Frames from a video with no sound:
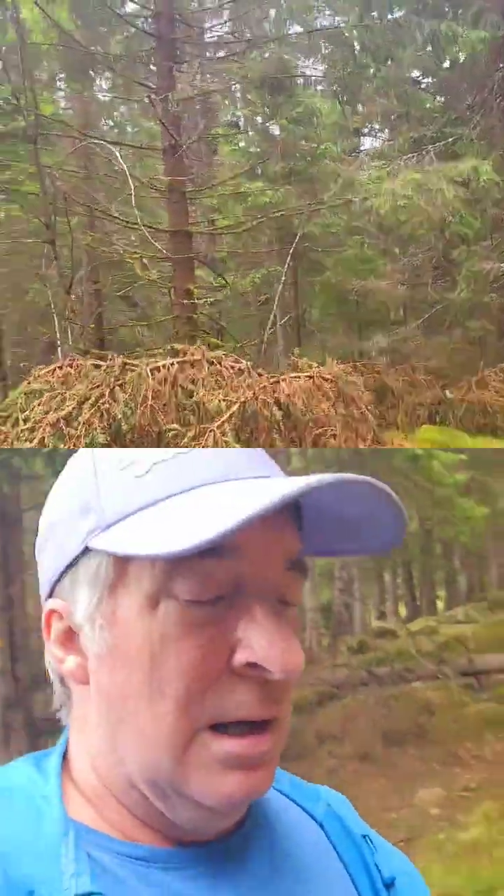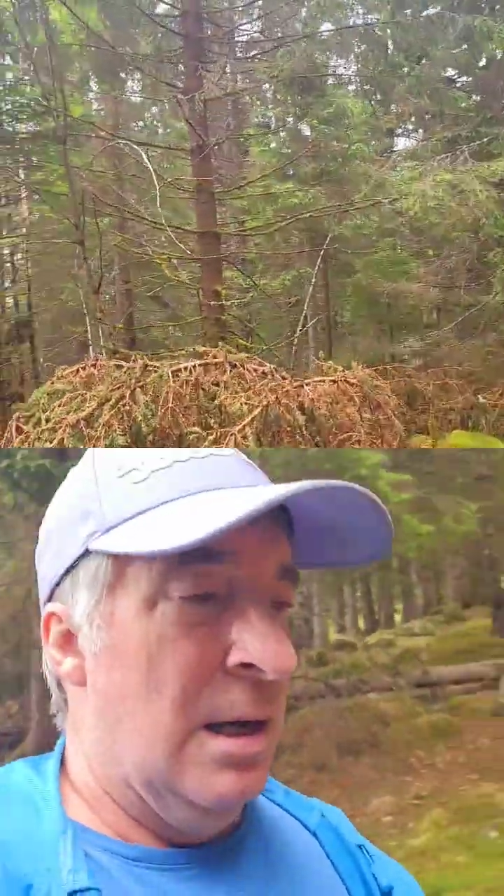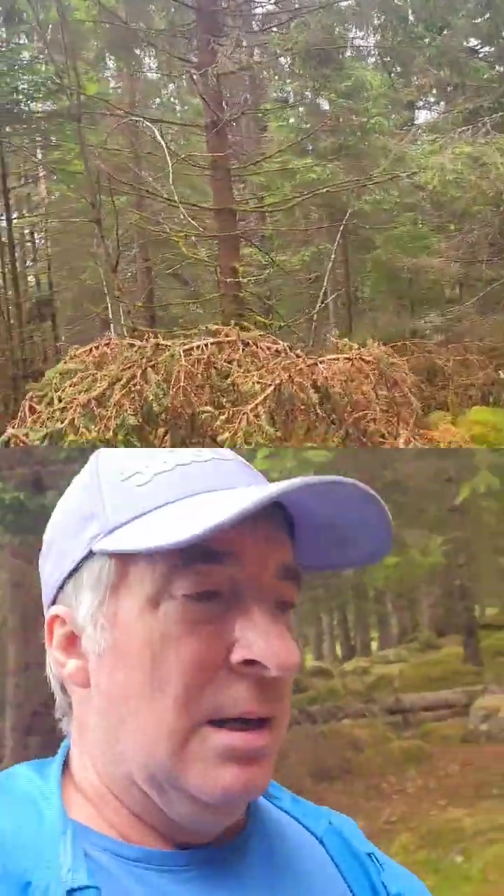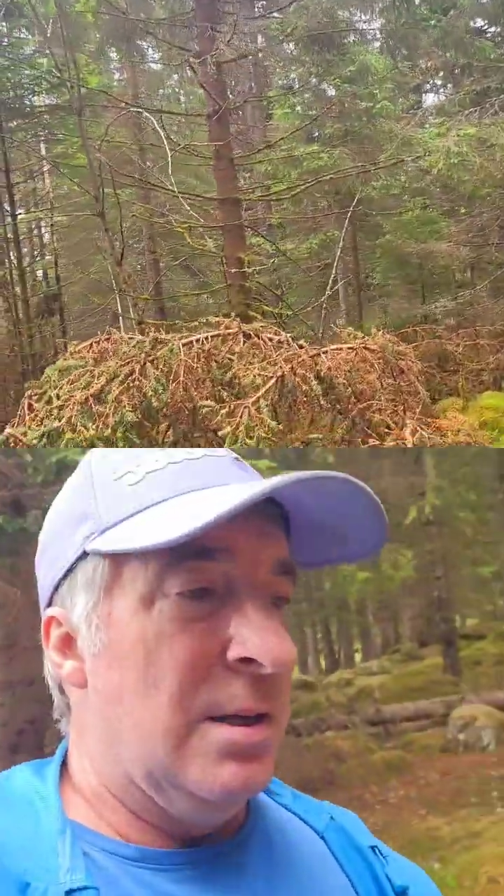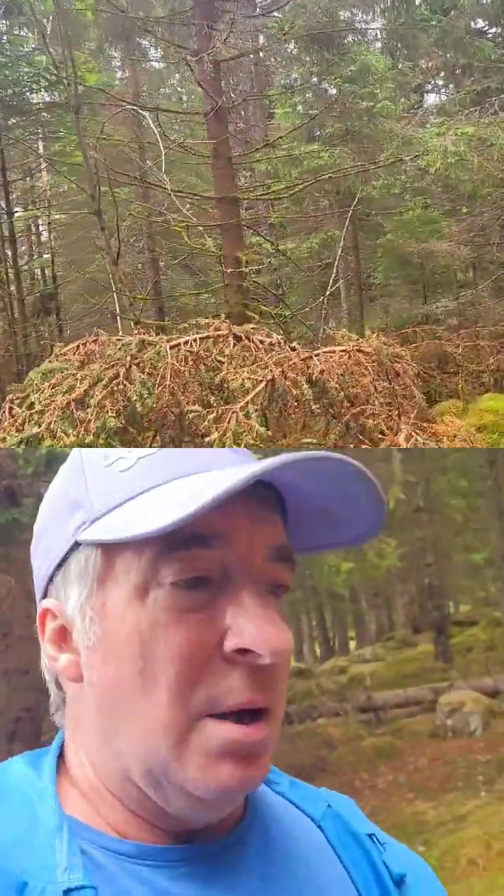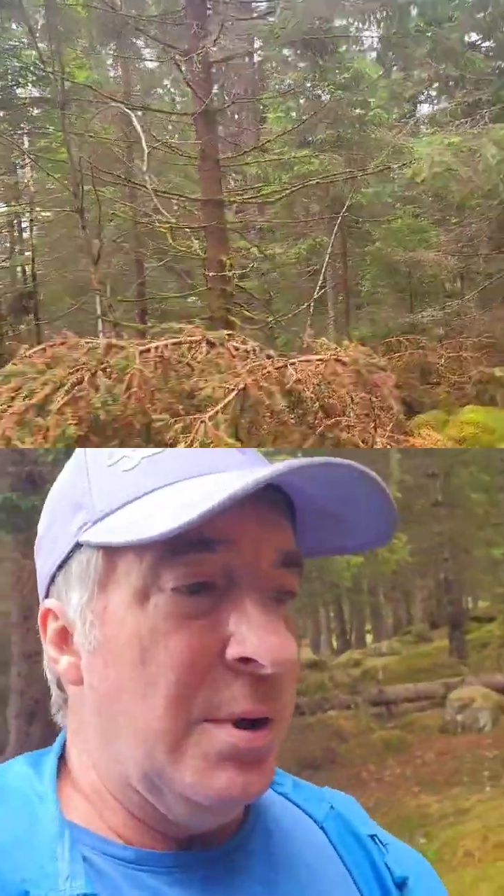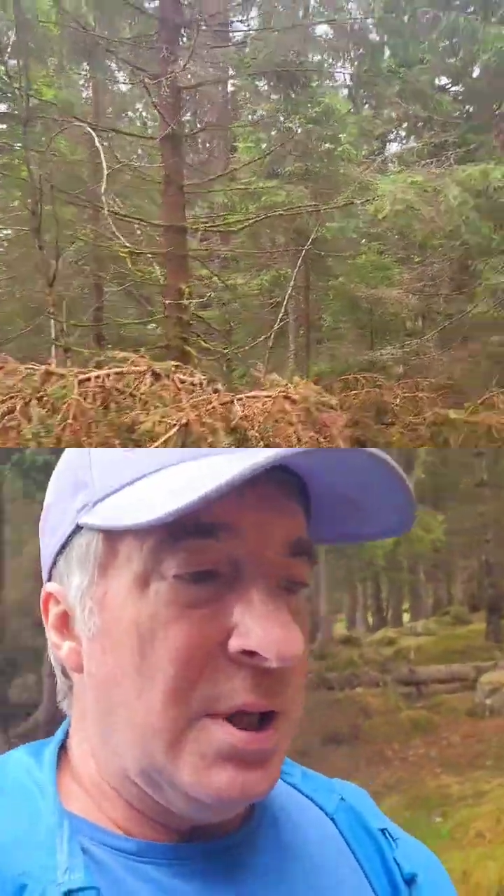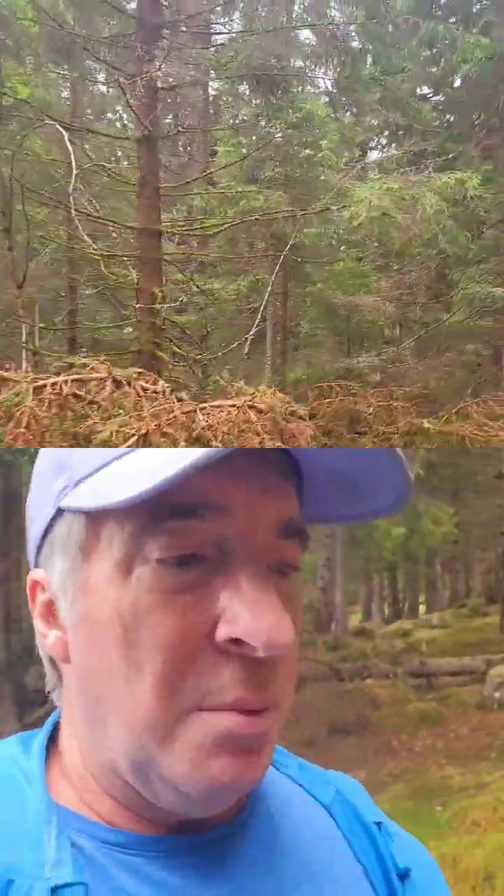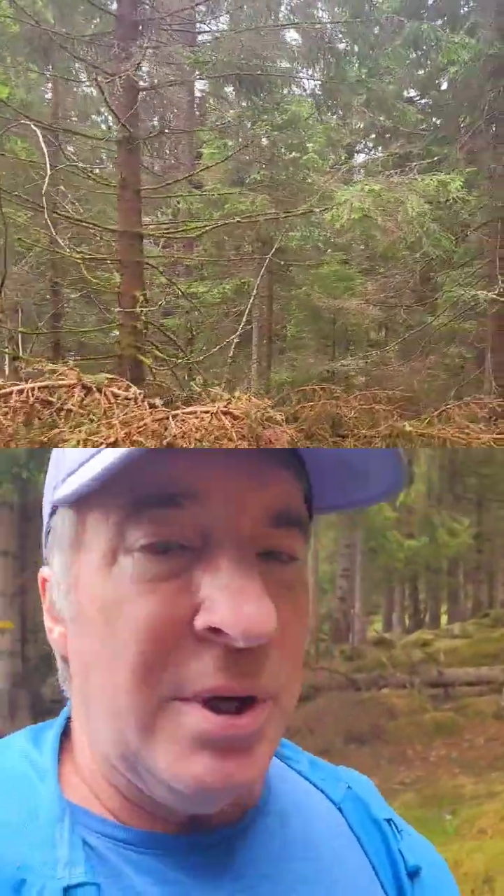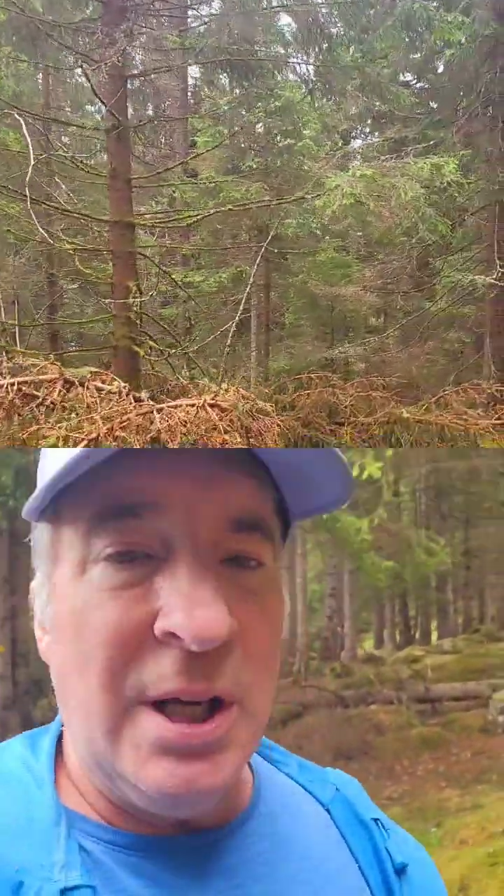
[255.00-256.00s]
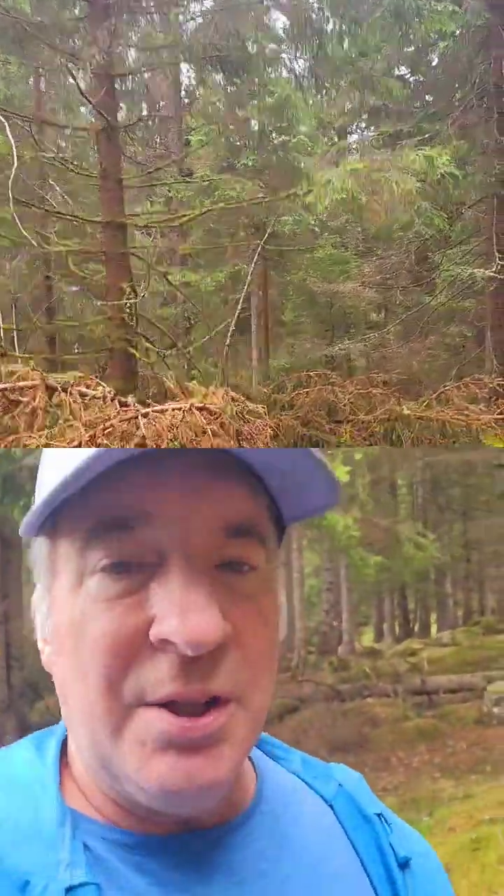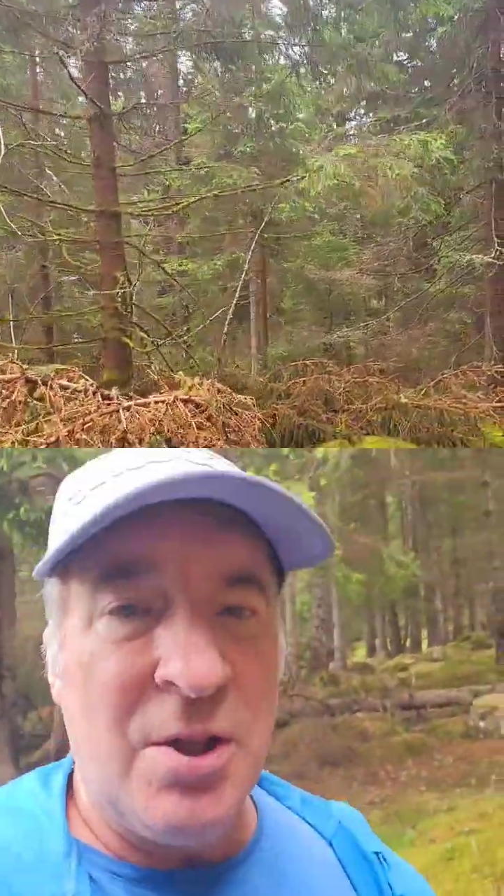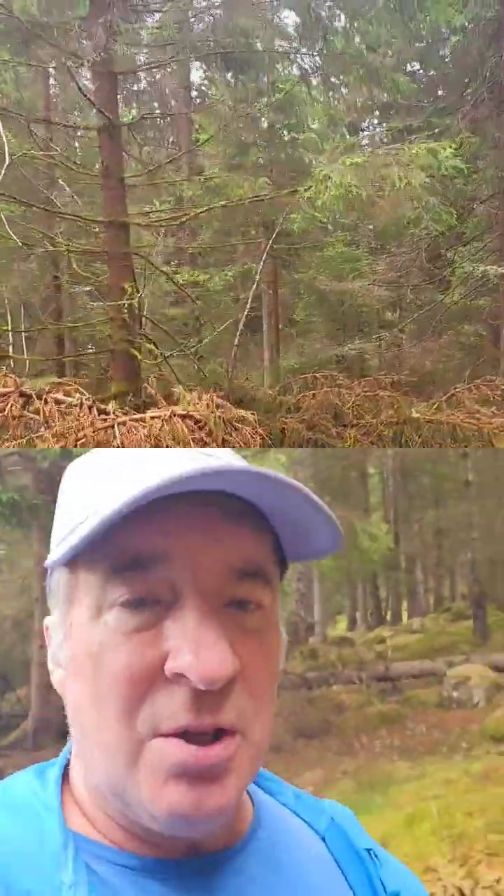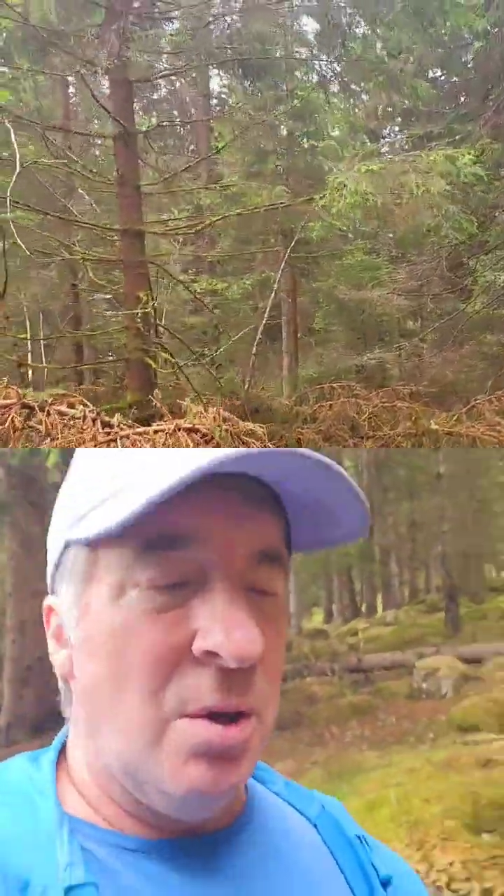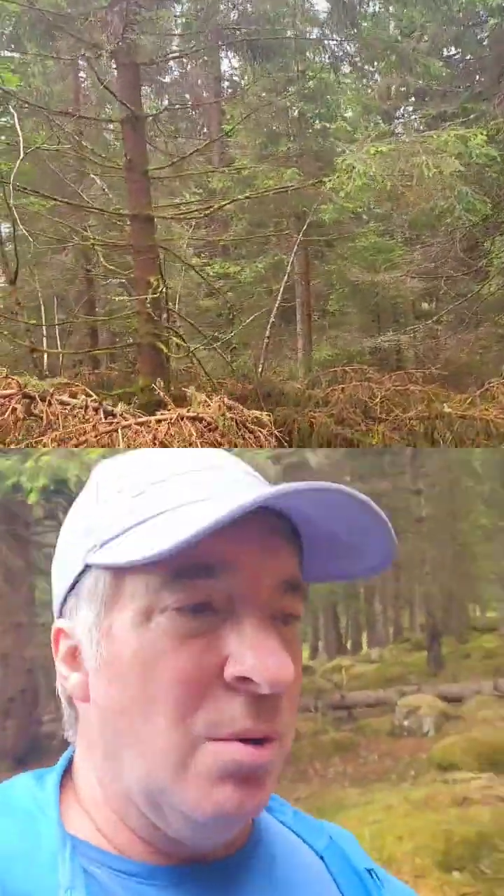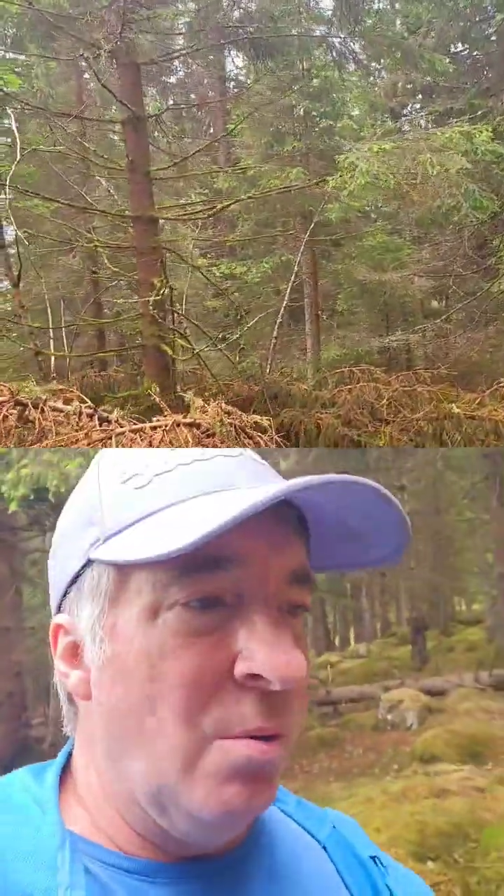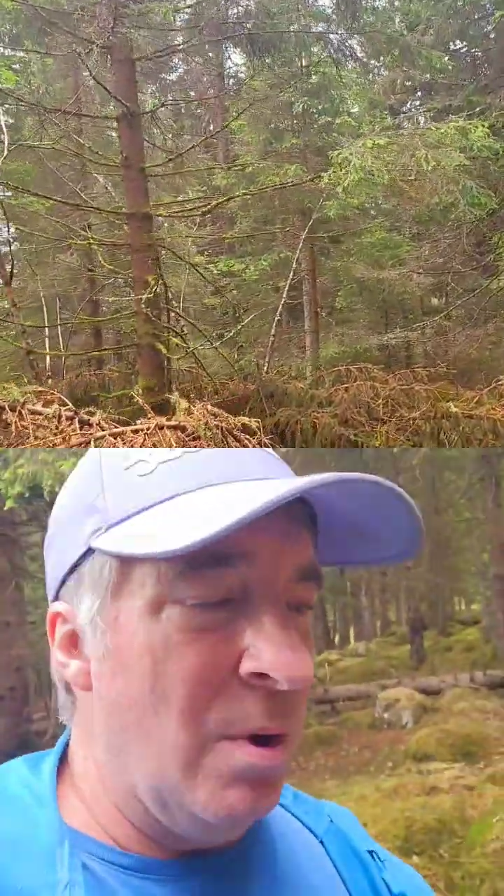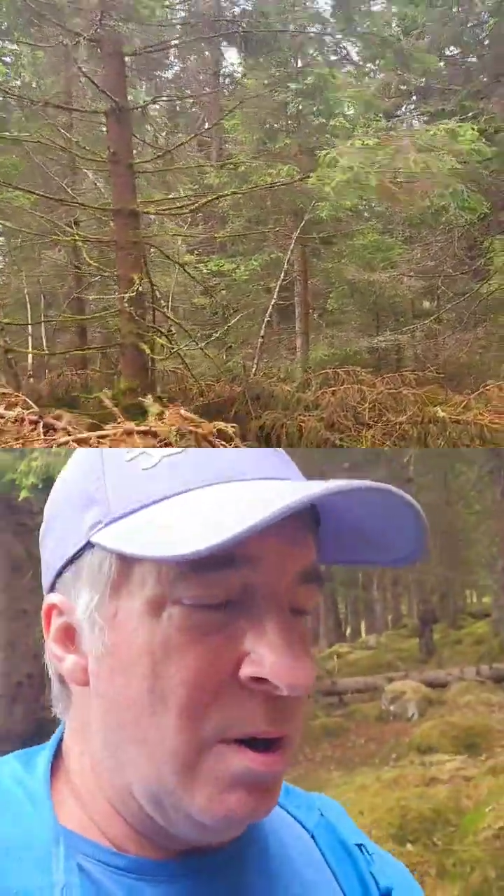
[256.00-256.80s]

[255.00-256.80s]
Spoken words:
So he said, "We need to do